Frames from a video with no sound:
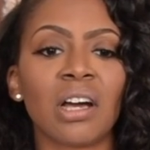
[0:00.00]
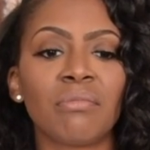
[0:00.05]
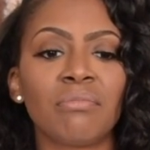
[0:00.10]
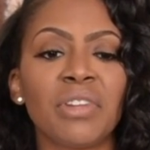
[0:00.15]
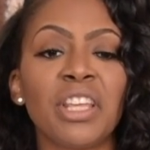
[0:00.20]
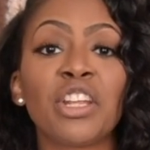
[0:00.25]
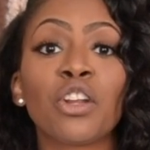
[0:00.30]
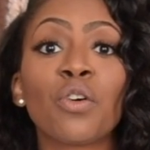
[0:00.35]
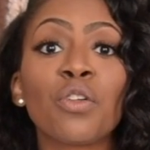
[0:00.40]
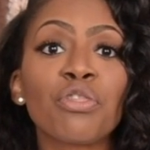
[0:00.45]

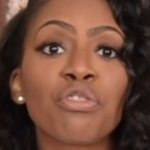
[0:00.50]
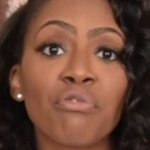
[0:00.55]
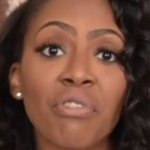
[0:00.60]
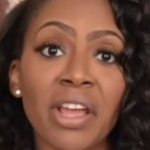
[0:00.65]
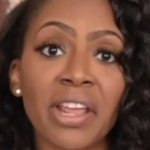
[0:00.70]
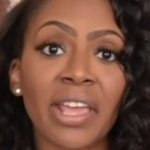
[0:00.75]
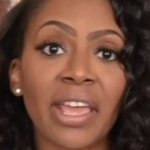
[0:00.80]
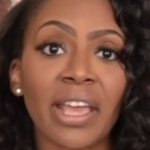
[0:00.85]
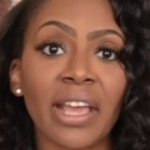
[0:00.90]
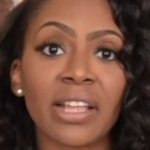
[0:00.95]
needle and
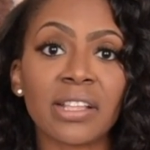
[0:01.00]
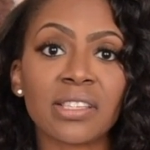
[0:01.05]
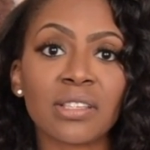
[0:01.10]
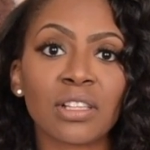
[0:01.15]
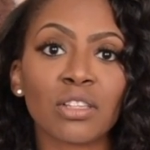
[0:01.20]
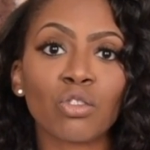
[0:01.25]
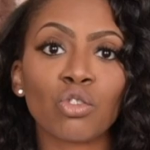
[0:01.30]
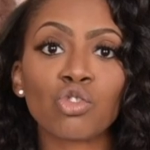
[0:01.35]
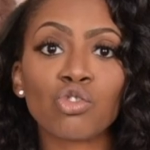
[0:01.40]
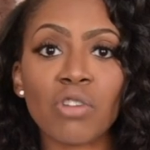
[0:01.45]
thread kits, the
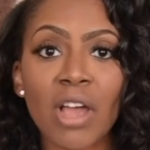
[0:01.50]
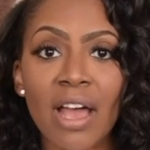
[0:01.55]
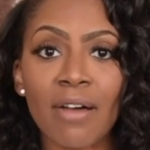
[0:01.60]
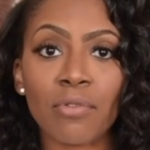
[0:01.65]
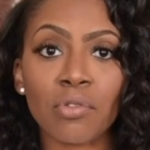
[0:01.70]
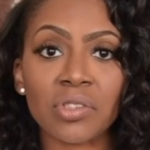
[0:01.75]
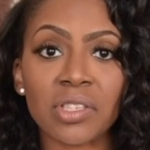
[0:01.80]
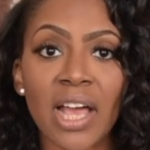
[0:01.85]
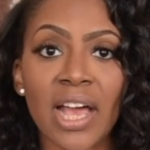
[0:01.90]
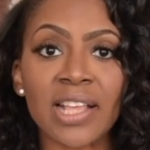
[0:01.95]
little
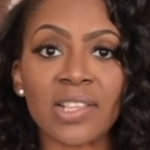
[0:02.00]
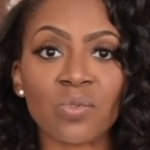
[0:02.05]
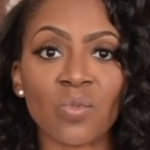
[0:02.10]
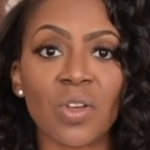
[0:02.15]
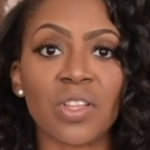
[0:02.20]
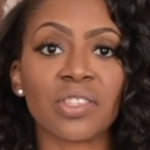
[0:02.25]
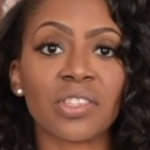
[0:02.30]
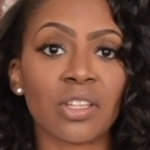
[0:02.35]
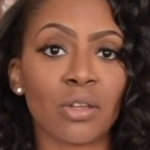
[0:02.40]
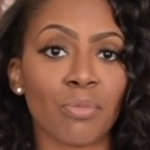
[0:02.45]
travel size
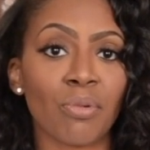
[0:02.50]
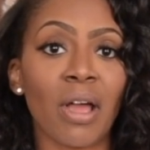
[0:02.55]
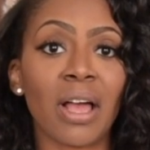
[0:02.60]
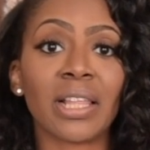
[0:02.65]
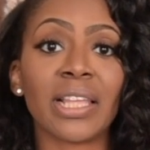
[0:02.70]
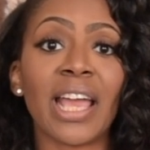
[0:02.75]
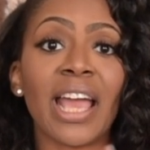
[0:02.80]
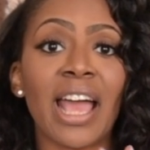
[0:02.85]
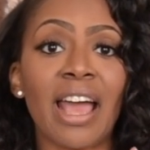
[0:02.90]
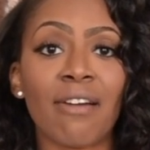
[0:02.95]
ones. They
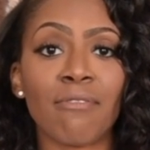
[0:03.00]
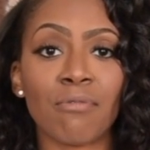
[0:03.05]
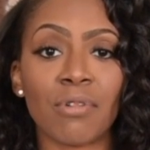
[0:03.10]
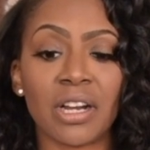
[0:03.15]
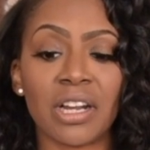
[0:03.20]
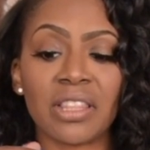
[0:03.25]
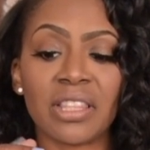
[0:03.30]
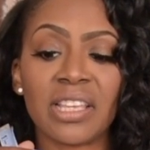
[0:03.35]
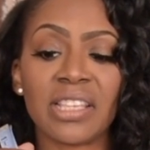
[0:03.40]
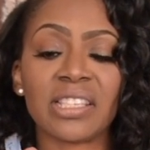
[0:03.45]
probably have
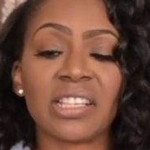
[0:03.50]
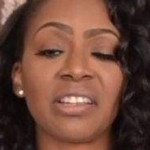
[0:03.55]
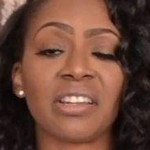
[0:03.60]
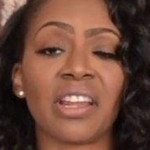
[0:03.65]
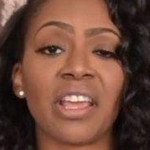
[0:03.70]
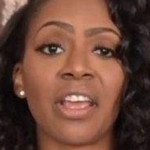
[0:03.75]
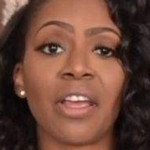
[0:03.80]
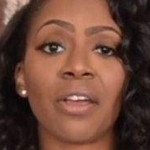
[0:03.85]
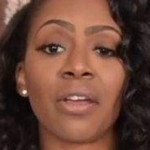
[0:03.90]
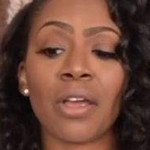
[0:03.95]
one of these in
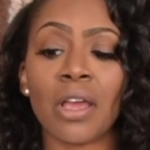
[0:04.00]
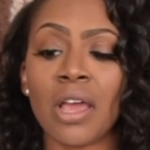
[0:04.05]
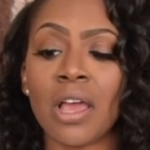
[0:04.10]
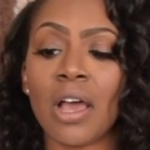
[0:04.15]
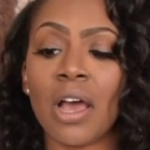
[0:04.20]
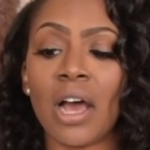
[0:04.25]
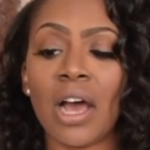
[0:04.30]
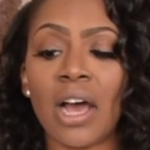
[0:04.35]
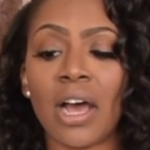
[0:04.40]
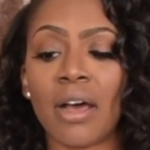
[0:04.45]
there.
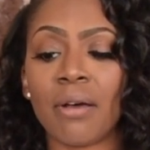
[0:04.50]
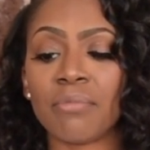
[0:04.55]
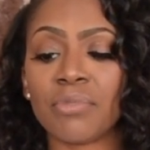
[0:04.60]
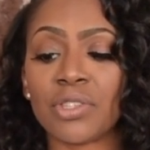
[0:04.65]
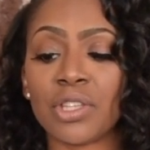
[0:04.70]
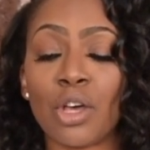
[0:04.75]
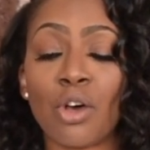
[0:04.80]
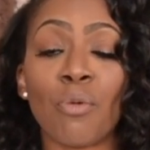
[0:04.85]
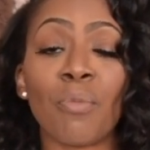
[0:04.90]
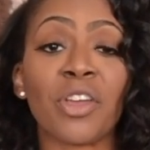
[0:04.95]

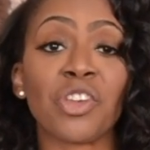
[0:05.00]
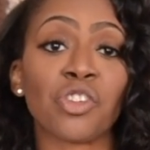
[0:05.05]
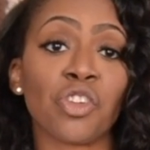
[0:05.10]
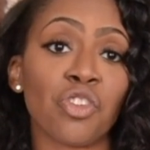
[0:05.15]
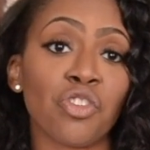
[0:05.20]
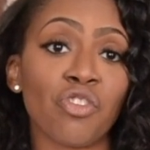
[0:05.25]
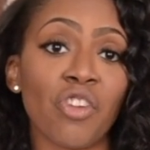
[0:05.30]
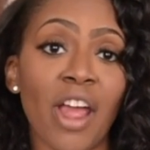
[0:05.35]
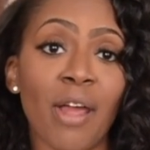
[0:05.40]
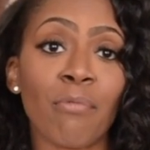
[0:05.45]
So make sure
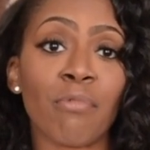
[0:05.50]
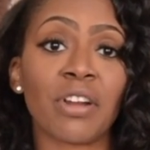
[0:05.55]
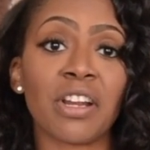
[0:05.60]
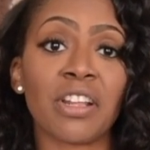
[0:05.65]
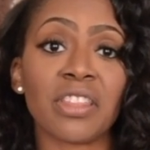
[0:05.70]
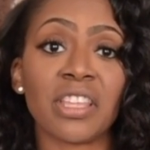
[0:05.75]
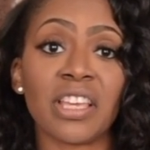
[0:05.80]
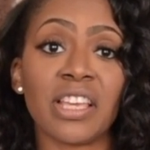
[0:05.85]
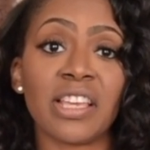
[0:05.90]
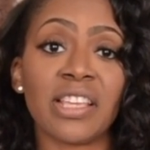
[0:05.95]
you grab one
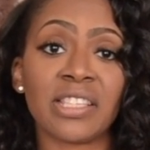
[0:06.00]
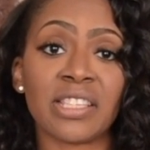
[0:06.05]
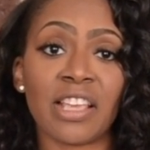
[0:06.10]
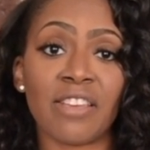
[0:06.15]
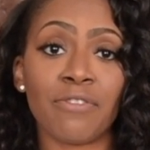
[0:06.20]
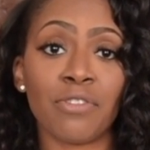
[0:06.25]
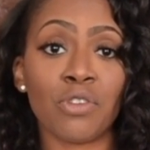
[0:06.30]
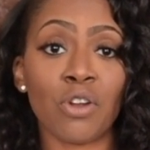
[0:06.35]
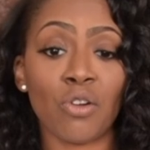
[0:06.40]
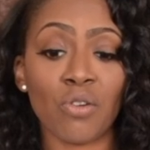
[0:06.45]
of these
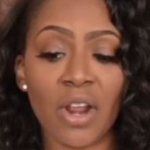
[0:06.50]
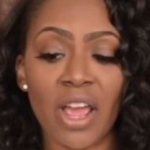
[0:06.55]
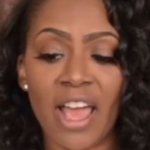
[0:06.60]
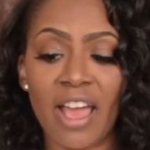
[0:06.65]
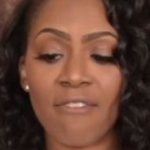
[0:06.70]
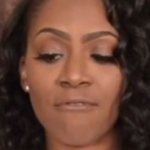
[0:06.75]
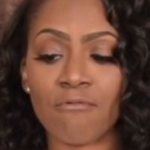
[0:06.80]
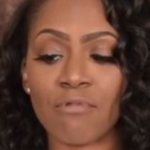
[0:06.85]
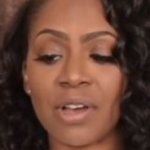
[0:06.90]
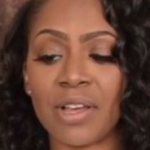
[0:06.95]
if you don't
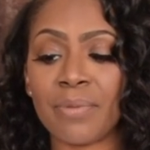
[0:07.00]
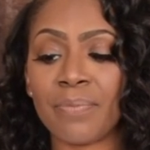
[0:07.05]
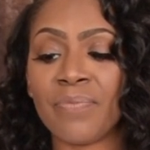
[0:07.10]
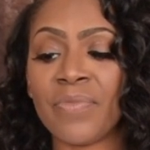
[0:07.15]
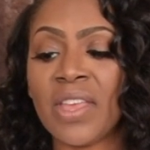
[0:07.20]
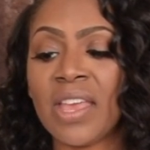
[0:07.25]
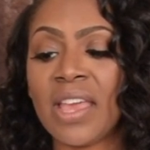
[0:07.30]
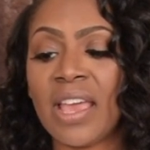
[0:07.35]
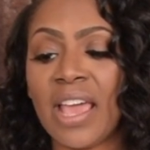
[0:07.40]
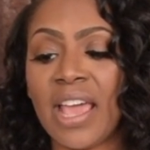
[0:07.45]
have one.
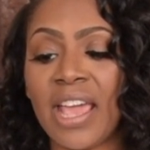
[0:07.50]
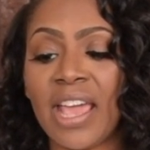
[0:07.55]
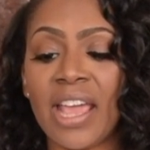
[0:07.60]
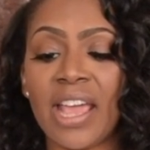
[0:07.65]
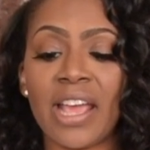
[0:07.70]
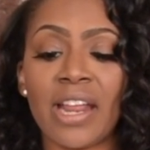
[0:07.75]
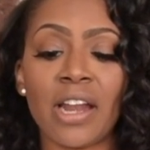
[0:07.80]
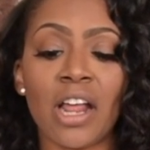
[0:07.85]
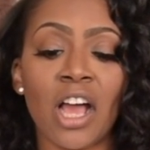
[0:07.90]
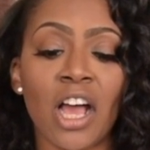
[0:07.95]

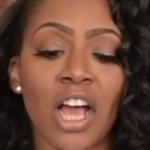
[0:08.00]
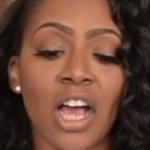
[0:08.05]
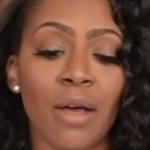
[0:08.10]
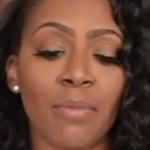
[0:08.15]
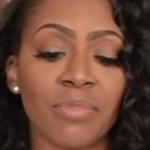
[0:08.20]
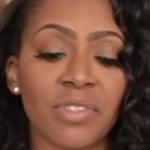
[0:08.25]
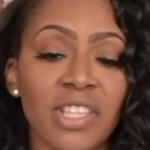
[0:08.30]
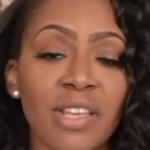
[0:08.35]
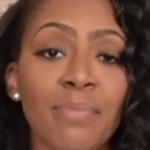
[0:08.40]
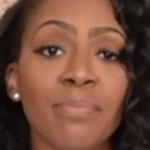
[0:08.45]

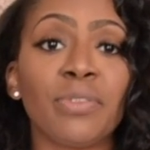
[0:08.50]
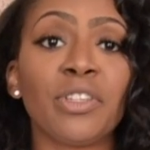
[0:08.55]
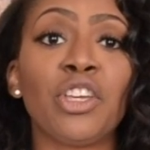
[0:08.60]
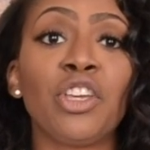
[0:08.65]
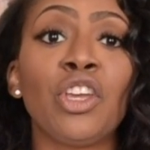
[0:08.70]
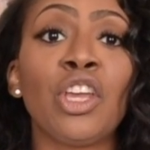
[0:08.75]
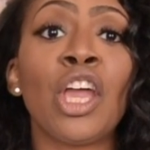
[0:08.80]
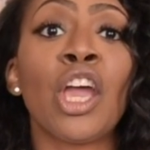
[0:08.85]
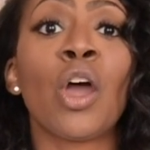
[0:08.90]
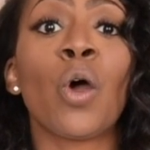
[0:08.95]
And
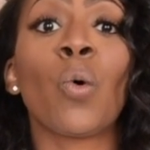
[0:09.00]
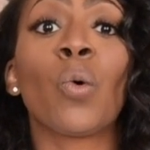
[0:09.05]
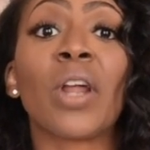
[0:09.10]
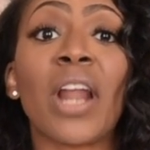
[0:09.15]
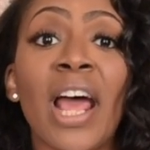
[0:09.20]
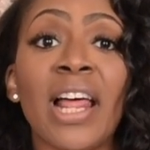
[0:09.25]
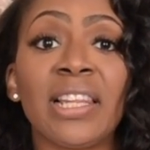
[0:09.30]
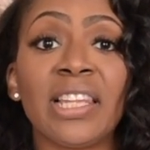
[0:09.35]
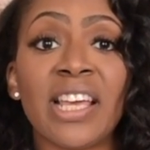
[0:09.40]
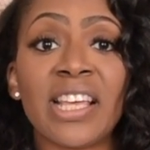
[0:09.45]
simply what
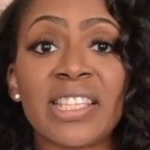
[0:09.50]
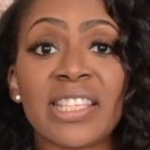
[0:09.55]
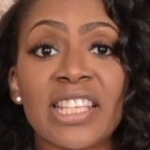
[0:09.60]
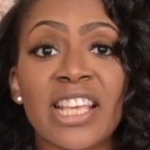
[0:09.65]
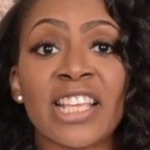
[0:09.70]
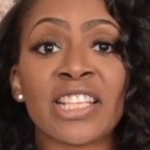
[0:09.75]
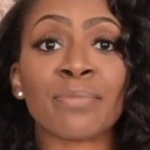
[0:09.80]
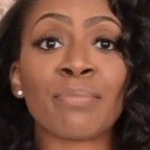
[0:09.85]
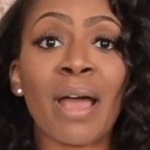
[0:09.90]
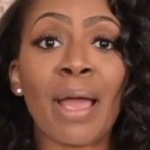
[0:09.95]
I list
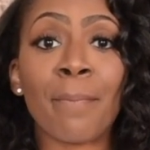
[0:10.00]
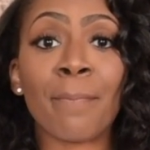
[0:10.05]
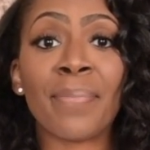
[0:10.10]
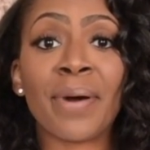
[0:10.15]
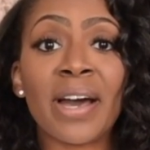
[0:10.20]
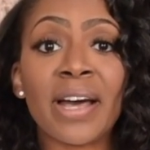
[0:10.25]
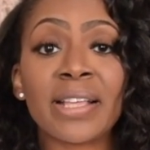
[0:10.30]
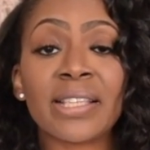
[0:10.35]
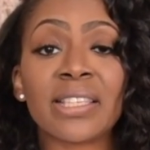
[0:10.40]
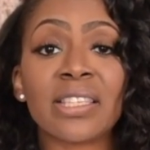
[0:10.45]
is my
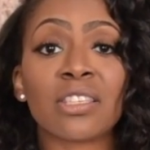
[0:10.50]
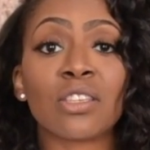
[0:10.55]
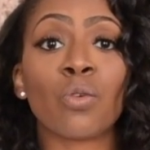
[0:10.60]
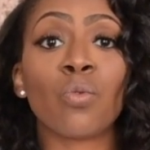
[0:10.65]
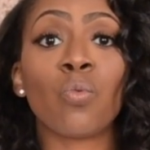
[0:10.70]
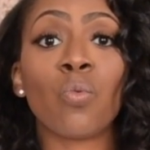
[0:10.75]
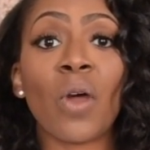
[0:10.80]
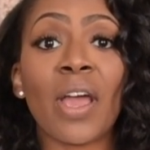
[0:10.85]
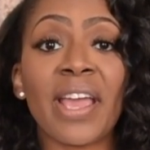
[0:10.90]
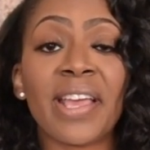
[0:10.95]
bust,
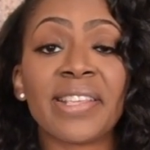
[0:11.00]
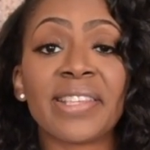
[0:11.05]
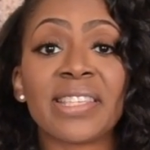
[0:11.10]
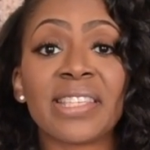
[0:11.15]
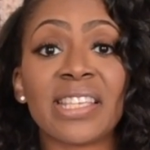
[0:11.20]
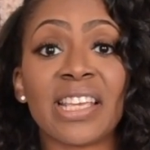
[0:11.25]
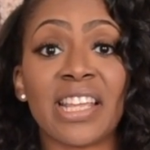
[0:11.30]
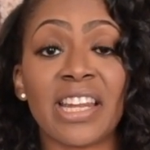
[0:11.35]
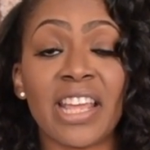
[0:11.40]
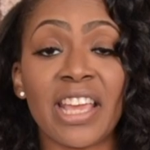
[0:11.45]

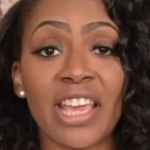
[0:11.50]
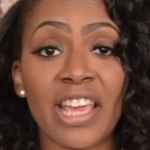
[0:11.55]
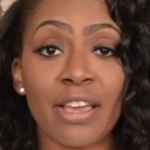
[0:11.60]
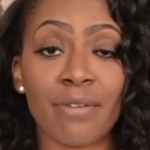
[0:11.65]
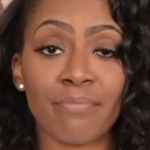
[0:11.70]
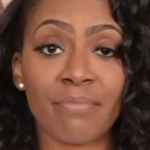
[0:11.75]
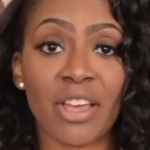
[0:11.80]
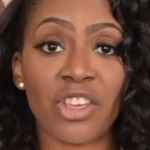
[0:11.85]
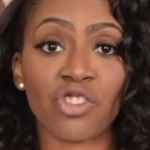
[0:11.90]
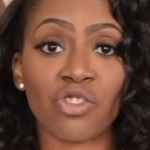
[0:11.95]
waist, and
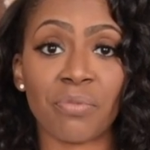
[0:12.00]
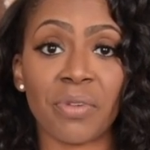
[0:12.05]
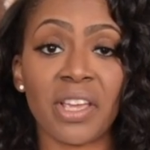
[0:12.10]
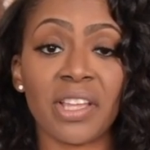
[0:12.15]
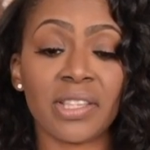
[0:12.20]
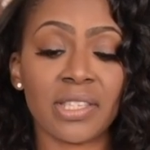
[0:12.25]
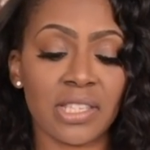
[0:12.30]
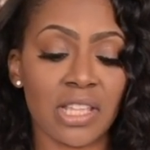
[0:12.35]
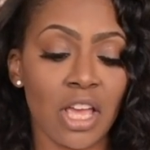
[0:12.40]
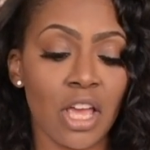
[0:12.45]
hip
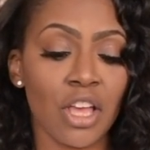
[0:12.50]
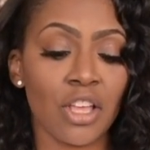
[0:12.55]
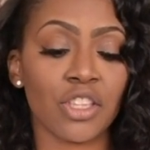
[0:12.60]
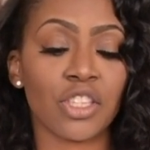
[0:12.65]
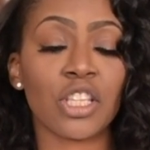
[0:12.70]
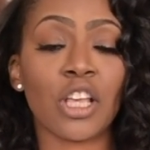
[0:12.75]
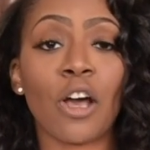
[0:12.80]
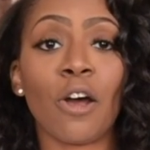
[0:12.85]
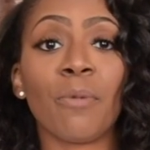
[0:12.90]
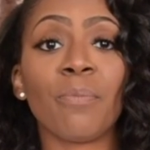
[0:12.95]
measurements.
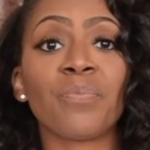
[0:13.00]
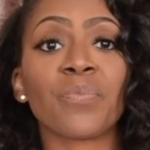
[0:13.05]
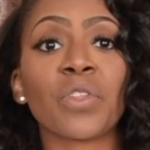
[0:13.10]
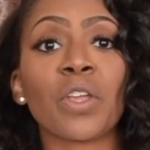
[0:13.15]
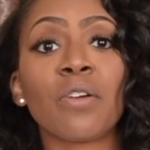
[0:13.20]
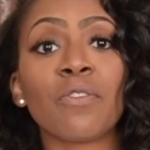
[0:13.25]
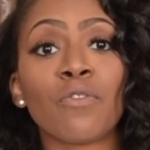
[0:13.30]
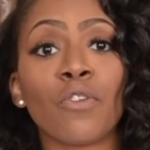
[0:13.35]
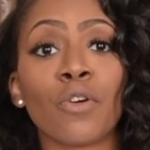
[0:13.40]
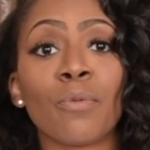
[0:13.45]
So
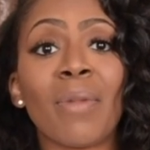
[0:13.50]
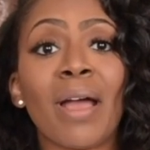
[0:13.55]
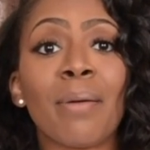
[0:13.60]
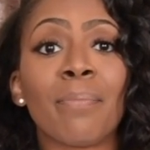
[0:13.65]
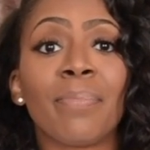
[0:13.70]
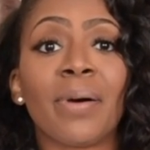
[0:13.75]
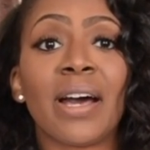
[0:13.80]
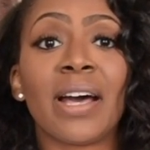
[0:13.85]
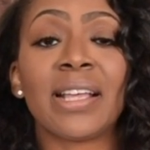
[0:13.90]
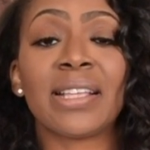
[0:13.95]
for
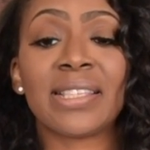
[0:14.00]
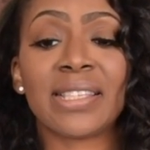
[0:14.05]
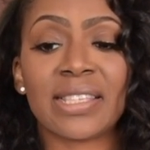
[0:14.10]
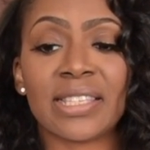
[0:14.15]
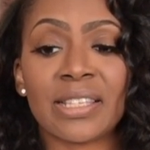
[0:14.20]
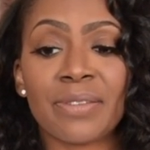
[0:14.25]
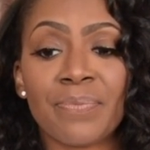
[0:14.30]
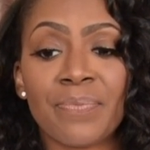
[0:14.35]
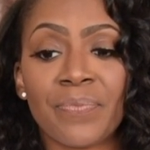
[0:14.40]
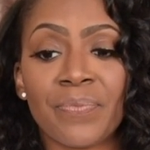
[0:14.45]
my bust,